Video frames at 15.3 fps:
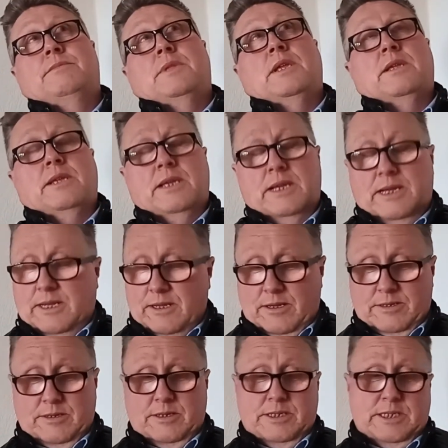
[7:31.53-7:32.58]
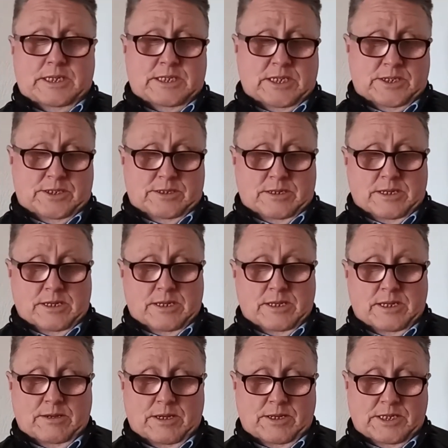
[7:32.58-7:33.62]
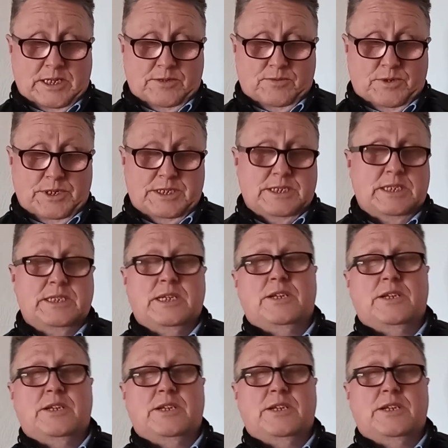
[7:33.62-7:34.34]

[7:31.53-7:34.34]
Yeah, it is what it is.